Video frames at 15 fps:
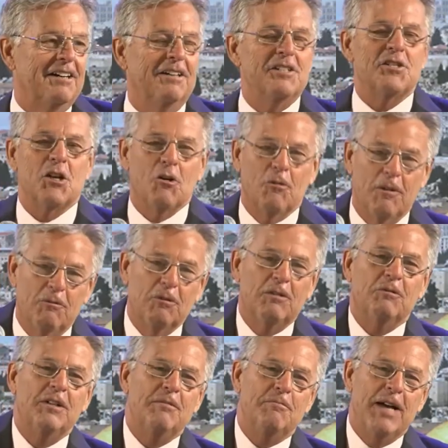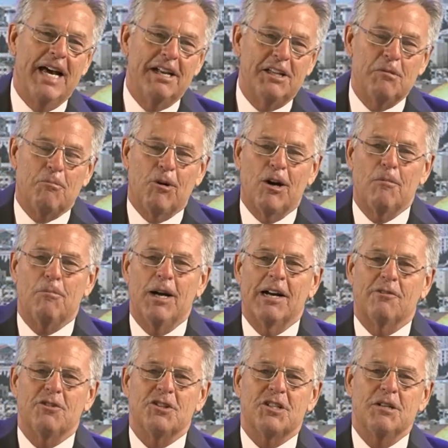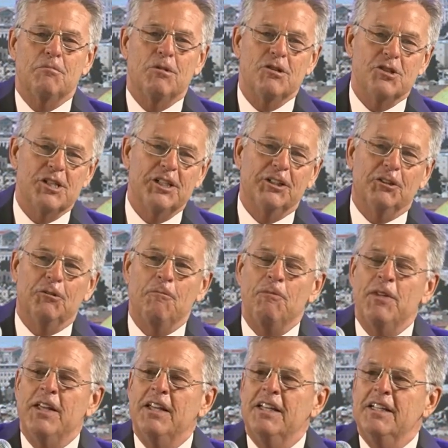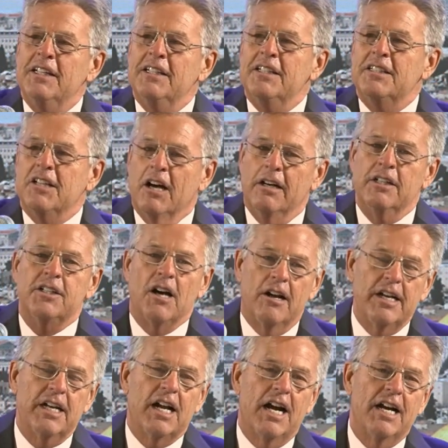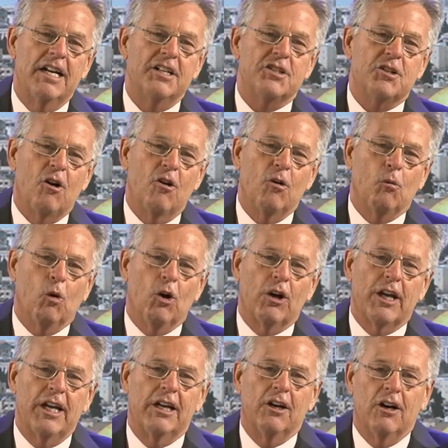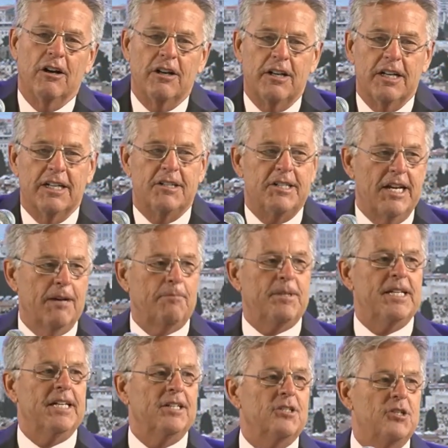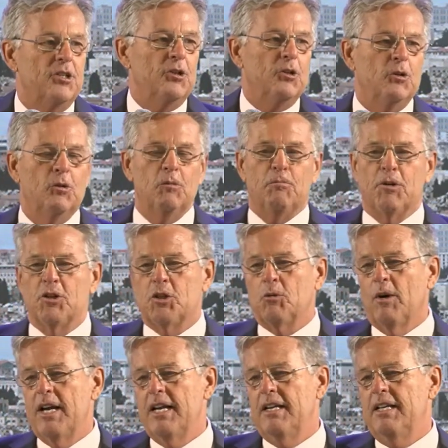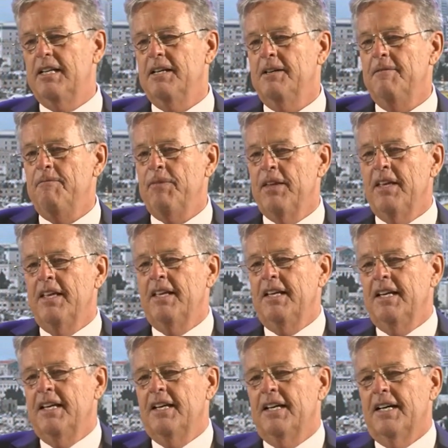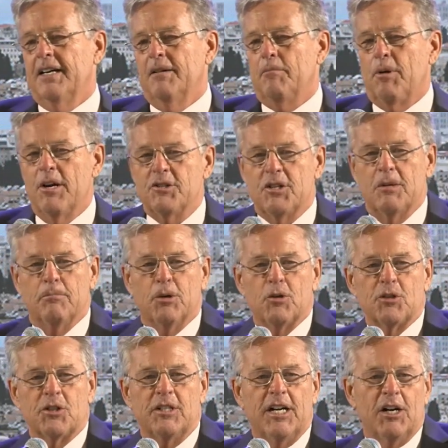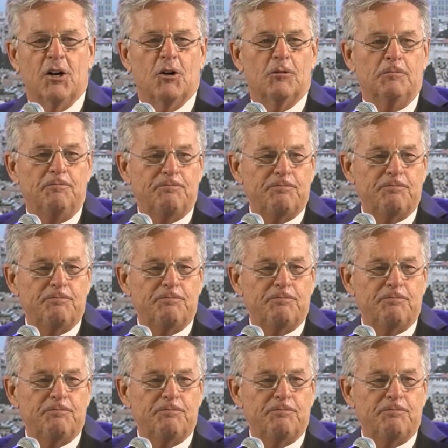so we met at the prayer breakfast in Brazil. Tanya and I started working on attempting to persuade President Bolsonaro.